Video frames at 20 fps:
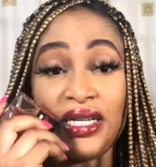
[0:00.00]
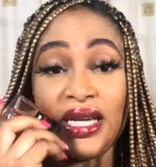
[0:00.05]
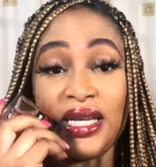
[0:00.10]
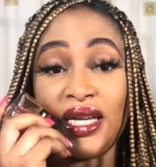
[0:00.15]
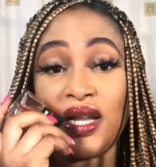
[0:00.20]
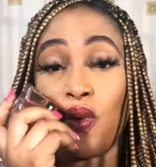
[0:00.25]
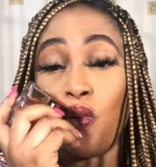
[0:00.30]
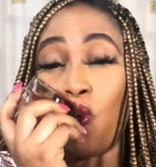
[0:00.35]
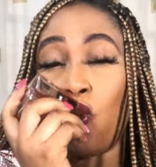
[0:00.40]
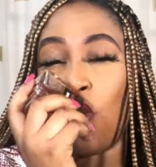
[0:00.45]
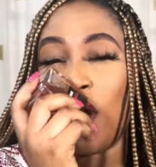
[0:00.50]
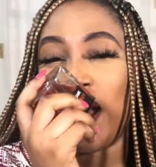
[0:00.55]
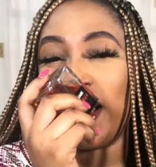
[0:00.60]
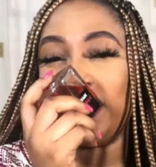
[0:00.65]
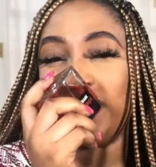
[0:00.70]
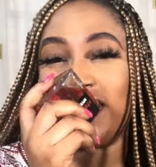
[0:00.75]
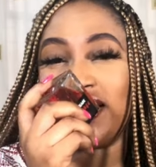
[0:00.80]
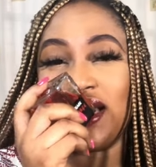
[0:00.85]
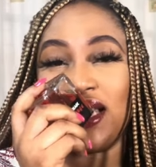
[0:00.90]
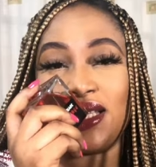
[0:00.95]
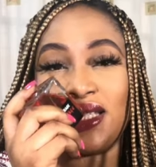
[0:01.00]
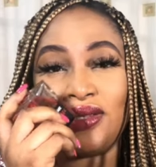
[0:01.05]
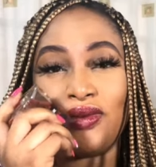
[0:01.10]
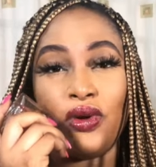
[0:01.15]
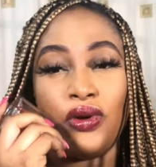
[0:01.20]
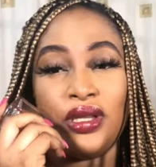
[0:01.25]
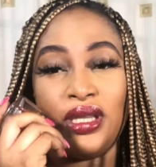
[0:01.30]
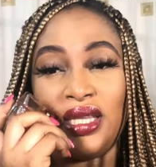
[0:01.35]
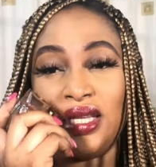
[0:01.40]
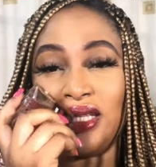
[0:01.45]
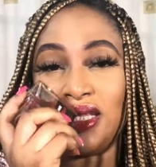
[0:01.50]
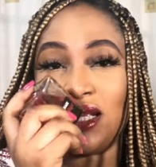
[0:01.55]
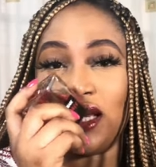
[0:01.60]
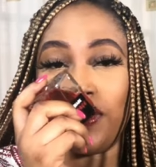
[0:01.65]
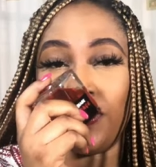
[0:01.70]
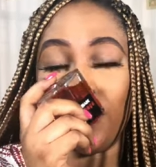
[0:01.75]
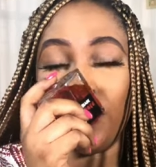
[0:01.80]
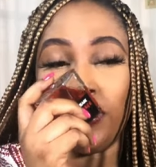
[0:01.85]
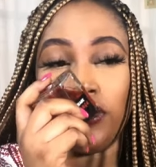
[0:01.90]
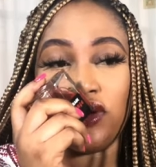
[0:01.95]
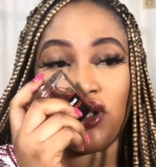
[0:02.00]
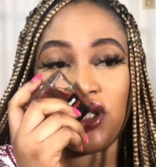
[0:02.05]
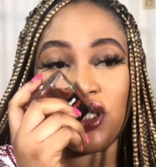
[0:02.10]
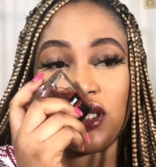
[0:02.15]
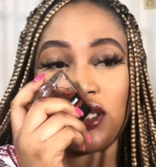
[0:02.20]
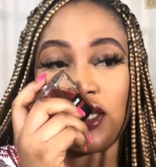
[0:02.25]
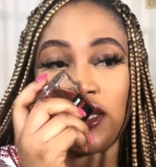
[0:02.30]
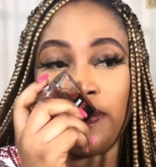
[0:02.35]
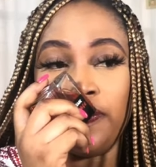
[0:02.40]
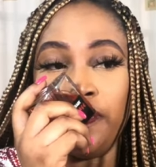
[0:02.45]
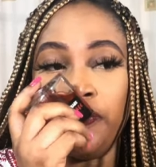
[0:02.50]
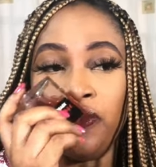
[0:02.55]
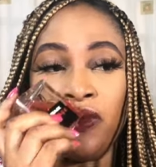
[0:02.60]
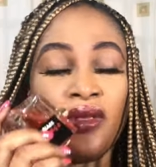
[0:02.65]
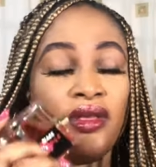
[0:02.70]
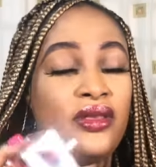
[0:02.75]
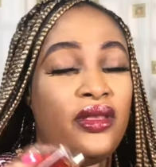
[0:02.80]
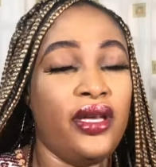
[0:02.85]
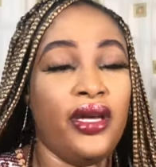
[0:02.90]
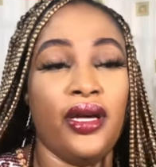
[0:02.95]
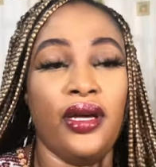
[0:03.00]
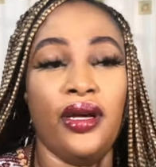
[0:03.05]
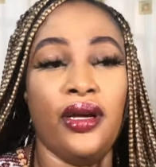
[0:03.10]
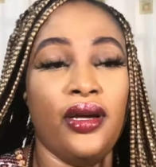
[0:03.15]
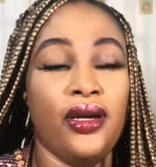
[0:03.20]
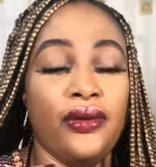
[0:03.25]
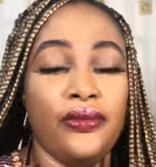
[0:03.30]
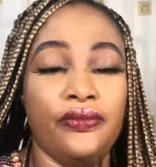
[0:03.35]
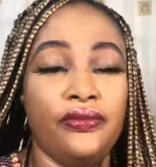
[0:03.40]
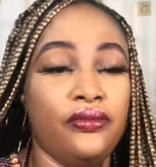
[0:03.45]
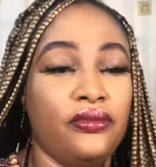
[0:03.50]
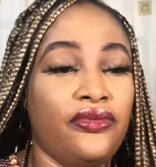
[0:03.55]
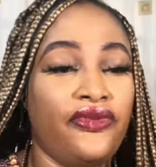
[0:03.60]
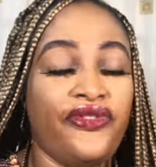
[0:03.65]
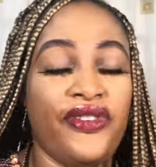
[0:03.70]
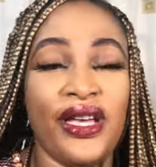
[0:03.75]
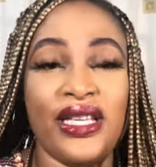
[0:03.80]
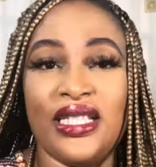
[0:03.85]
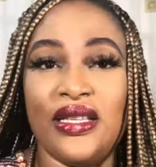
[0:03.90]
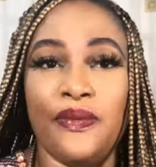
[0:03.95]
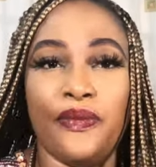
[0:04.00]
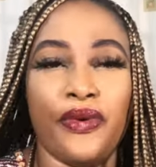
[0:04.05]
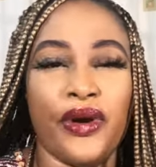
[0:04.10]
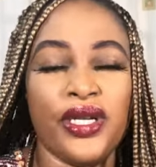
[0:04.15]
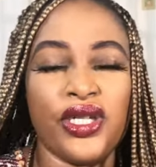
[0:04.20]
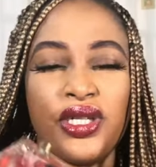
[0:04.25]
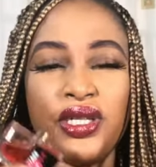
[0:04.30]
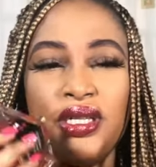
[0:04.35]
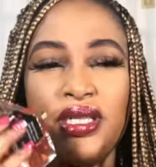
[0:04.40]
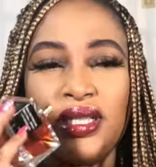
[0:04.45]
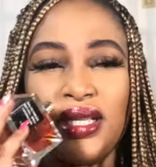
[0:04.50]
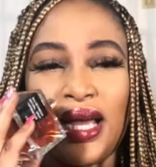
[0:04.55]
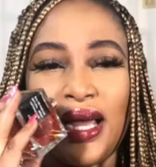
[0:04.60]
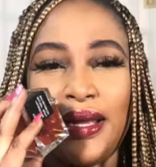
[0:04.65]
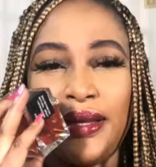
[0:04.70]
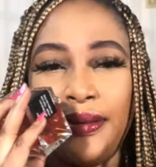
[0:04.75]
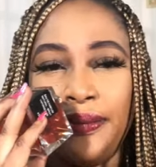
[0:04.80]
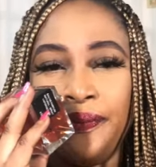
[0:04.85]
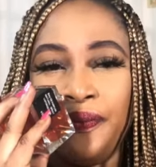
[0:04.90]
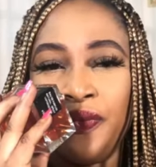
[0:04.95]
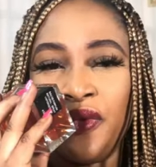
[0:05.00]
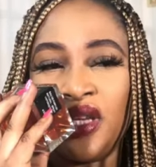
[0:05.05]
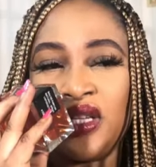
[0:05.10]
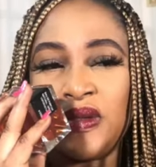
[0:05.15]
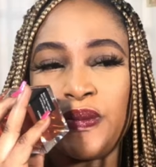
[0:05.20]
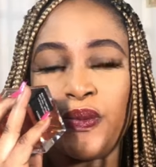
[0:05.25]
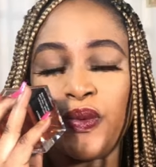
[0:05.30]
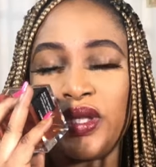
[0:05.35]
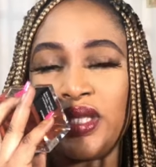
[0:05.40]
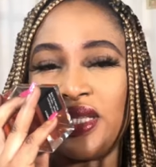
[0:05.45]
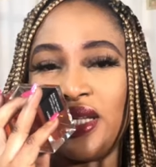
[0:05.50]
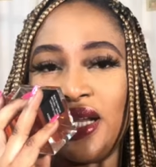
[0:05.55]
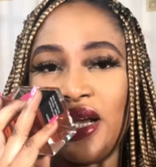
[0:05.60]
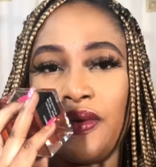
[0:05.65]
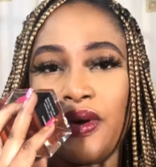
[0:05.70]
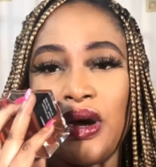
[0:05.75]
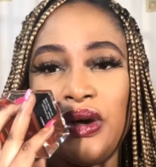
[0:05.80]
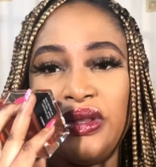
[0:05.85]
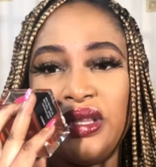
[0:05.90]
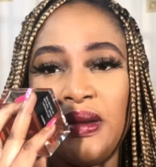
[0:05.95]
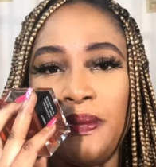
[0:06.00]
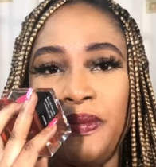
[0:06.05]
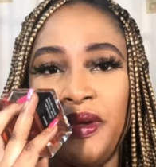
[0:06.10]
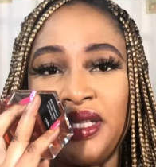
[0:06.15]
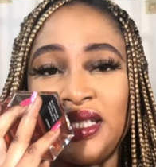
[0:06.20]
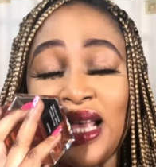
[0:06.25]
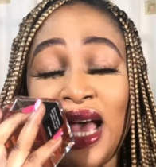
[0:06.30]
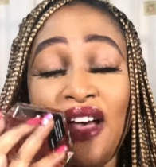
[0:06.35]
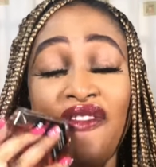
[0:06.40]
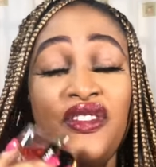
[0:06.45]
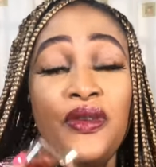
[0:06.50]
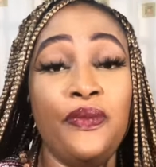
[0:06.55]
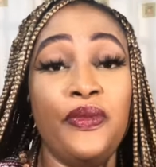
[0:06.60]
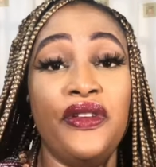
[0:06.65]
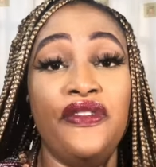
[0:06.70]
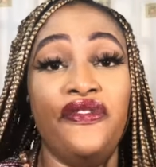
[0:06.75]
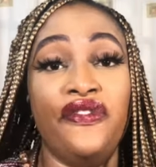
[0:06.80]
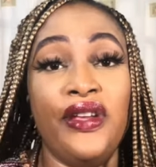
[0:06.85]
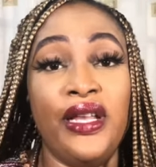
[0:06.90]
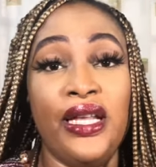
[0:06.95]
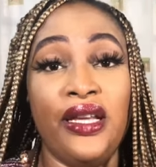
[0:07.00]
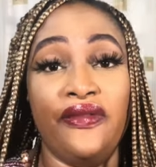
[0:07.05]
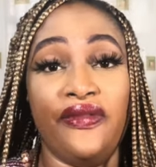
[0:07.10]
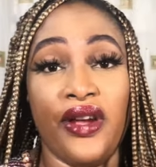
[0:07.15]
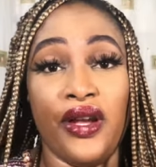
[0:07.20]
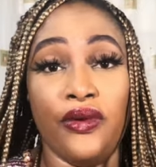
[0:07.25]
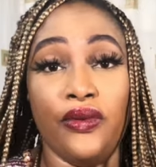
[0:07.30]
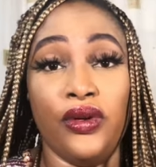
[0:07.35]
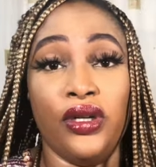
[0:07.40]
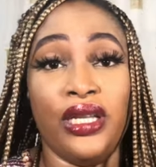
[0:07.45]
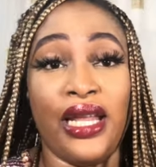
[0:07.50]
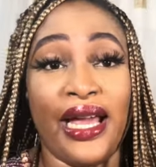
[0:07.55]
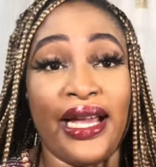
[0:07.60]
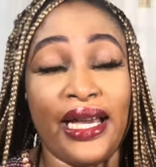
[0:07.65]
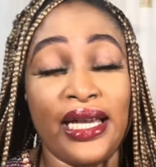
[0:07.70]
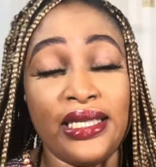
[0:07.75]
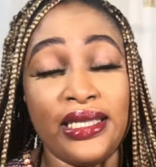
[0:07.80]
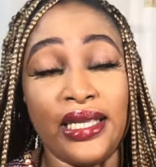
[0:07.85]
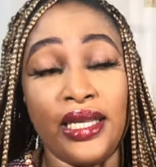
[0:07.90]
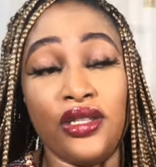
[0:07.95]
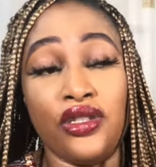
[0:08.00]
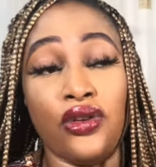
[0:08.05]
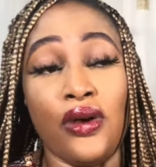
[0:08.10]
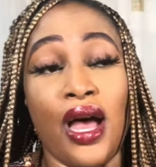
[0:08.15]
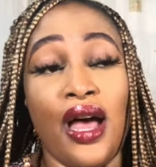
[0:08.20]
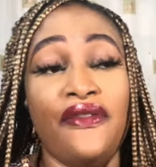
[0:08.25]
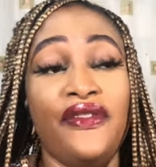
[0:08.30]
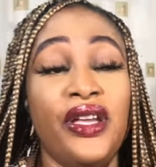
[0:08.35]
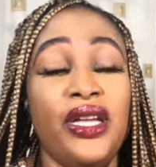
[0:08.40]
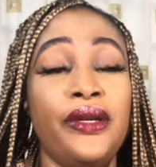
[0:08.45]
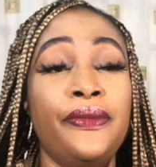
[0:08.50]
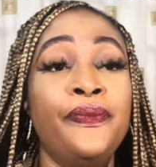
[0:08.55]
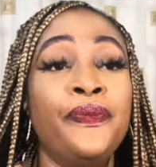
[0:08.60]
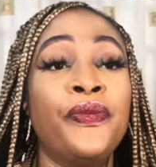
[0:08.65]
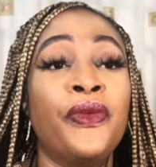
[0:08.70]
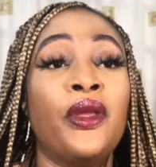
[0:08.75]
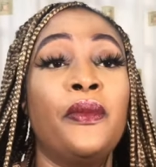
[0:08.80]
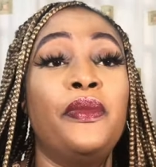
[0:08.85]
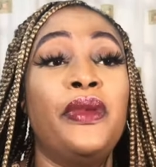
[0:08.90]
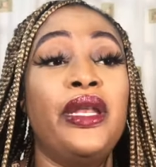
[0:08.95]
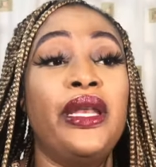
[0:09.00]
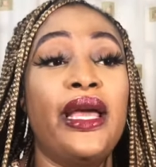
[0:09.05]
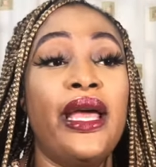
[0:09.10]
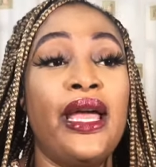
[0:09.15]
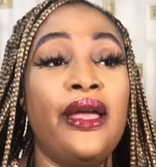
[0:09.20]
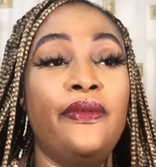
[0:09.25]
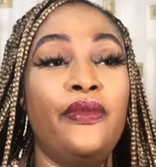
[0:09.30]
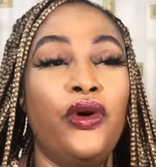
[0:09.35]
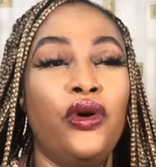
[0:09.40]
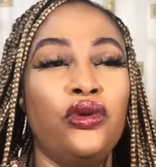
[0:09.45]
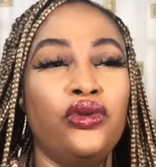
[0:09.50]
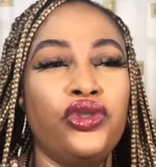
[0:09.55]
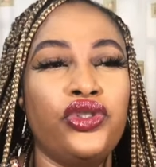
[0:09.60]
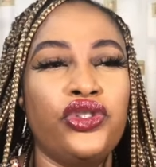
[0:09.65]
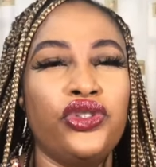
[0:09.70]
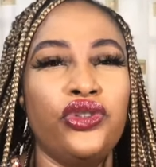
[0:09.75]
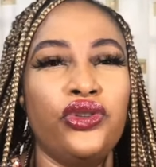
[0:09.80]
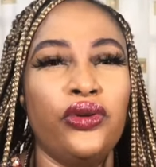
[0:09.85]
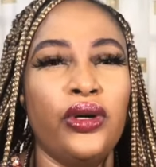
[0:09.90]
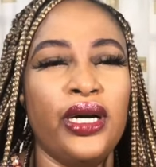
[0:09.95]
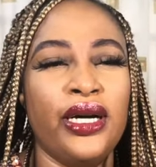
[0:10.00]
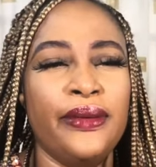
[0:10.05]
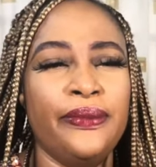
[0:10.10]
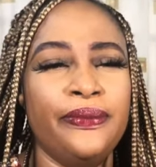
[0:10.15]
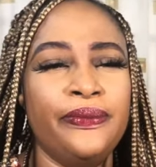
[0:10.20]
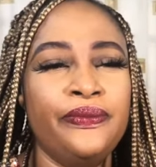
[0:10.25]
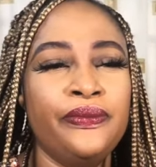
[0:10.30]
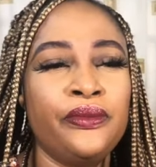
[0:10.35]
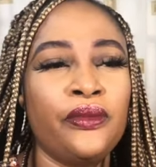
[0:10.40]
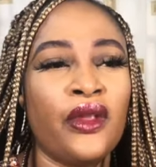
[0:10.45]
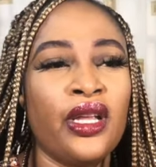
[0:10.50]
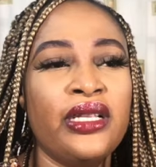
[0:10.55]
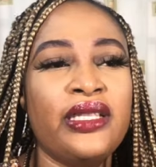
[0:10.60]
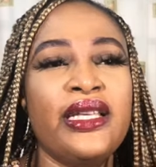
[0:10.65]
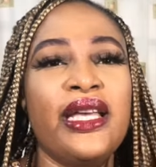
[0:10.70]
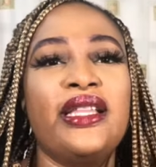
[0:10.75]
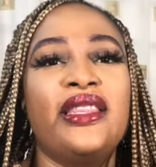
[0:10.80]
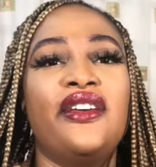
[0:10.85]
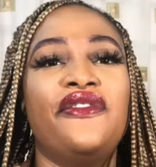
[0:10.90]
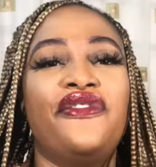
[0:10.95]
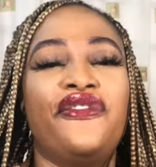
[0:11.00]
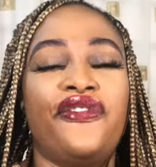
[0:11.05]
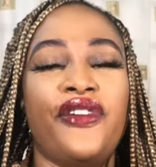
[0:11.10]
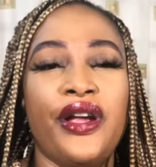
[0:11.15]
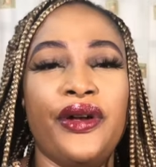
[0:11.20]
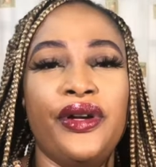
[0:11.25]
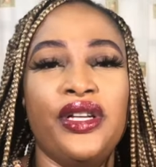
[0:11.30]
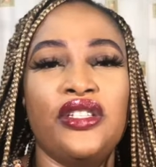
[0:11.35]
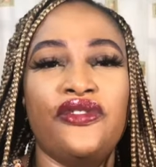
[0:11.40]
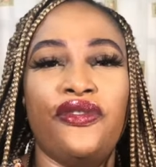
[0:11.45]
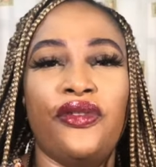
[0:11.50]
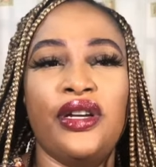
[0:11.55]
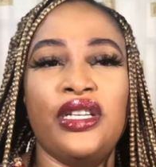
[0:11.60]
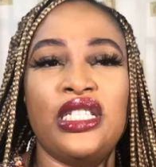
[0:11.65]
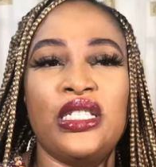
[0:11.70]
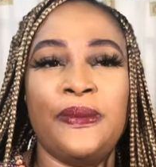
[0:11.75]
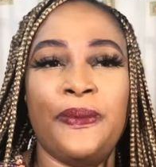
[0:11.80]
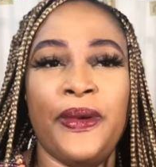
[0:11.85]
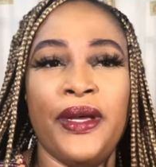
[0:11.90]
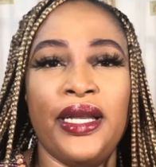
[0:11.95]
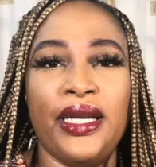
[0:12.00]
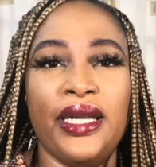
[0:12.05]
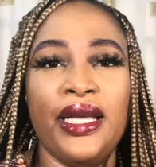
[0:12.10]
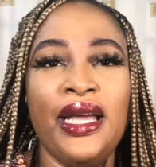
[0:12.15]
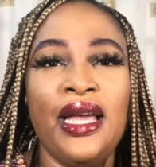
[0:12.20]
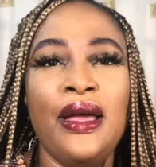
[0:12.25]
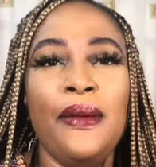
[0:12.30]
done a wear test on this at all. Just the first impressions, I spritz it around a bit. I haven't been feeling very well, like I said. So I haven't been able to... Um, take the fragrance for a spin.